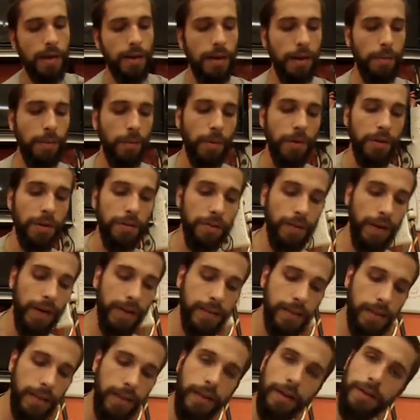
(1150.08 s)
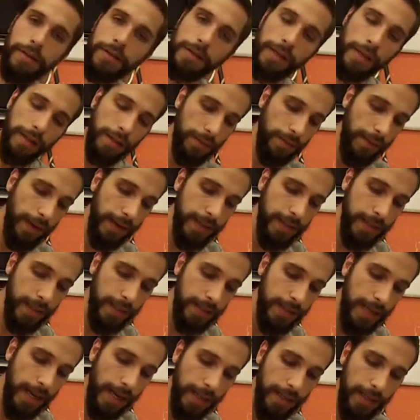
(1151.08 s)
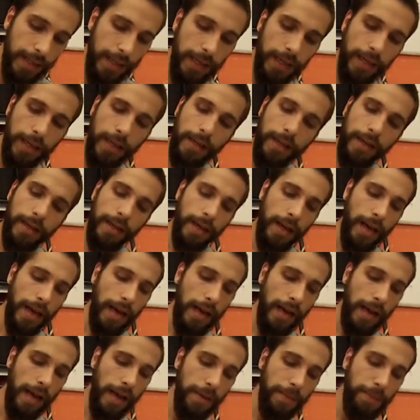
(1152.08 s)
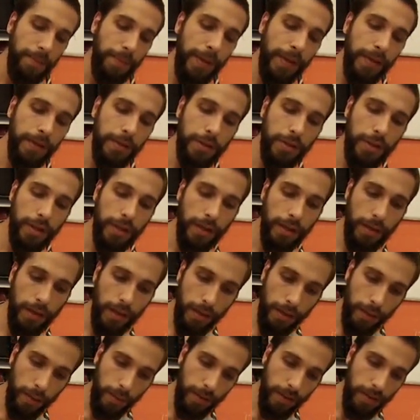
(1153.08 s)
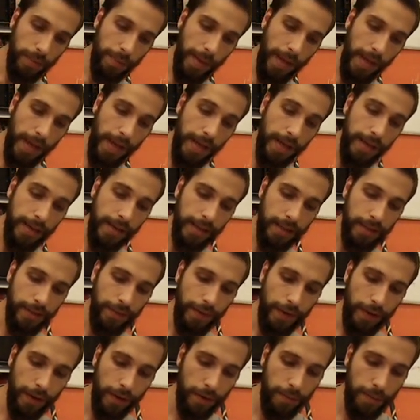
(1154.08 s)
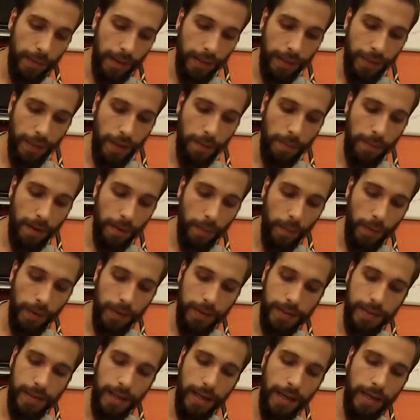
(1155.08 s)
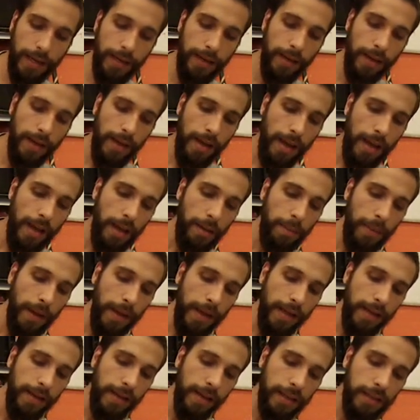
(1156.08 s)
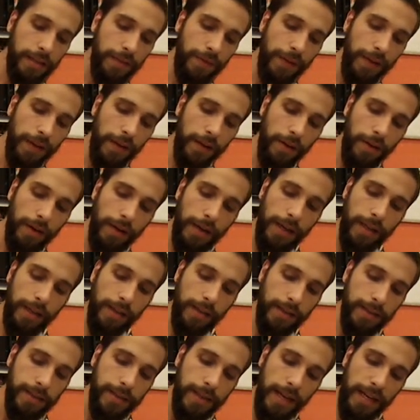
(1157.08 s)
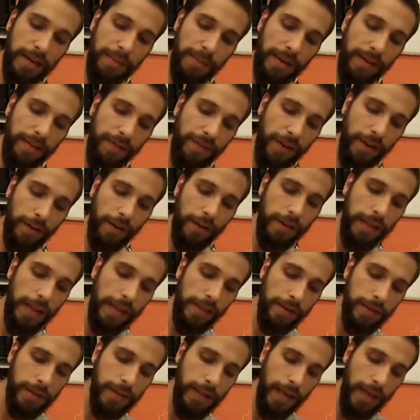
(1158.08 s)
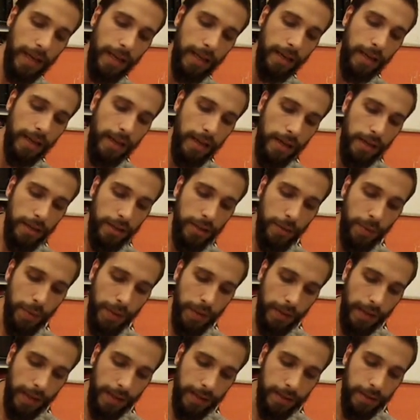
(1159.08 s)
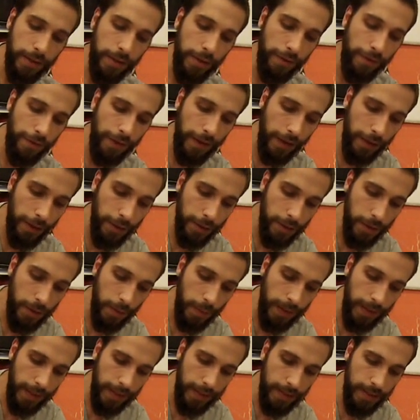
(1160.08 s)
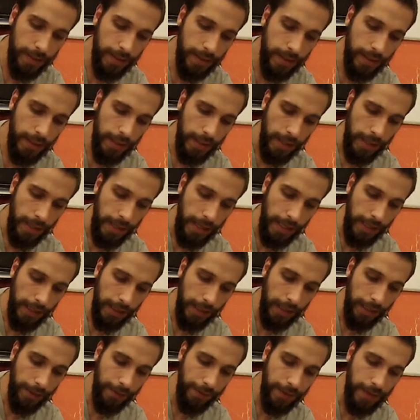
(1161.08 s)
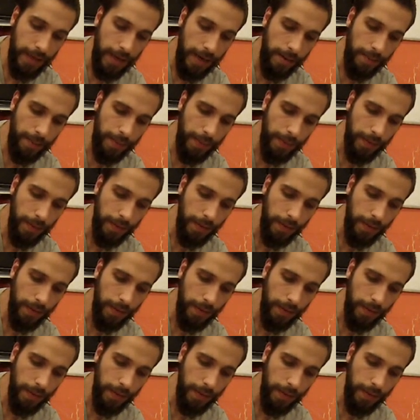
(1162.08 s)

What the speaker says: I'm going to raise it. Here's another raising technique. I'm pinching with my index finger and my thumb on one side, and my index finger and the side of my finger on the other side, doing like 2-finger squeeze and lift up.